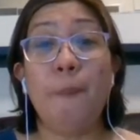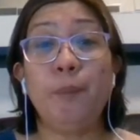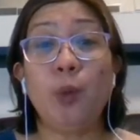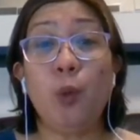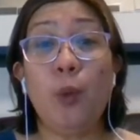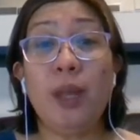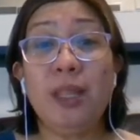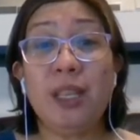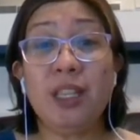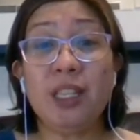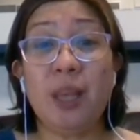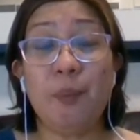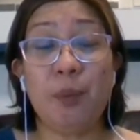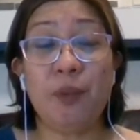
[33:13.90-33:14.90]
one
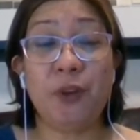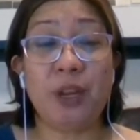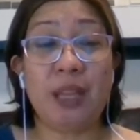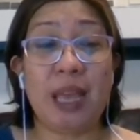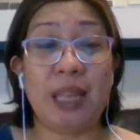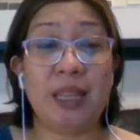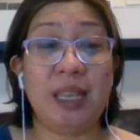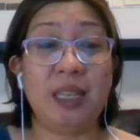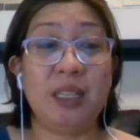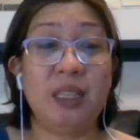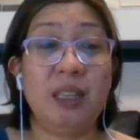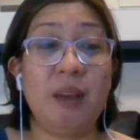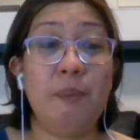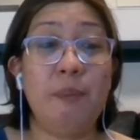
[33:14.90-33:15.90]
example for that is
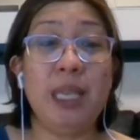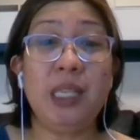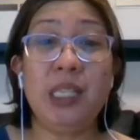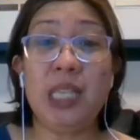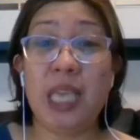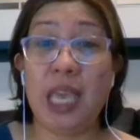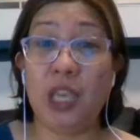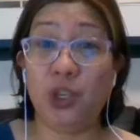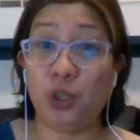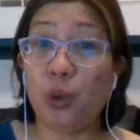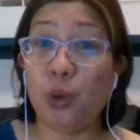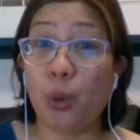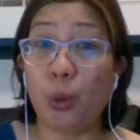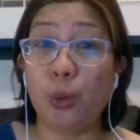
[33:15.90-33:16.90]
the
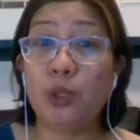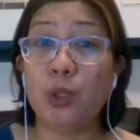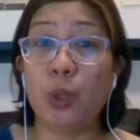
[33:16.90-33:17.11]
BCH code.